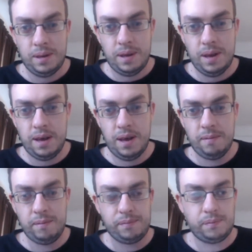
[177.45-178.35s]
I
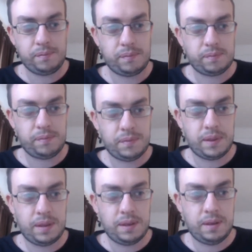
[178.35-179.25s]

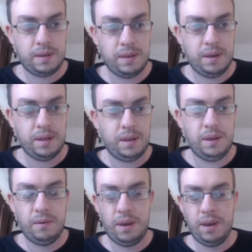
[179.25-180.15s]
don't know
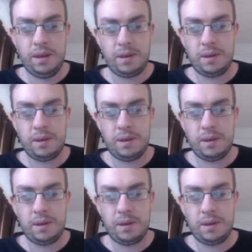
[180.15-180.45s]
what it is.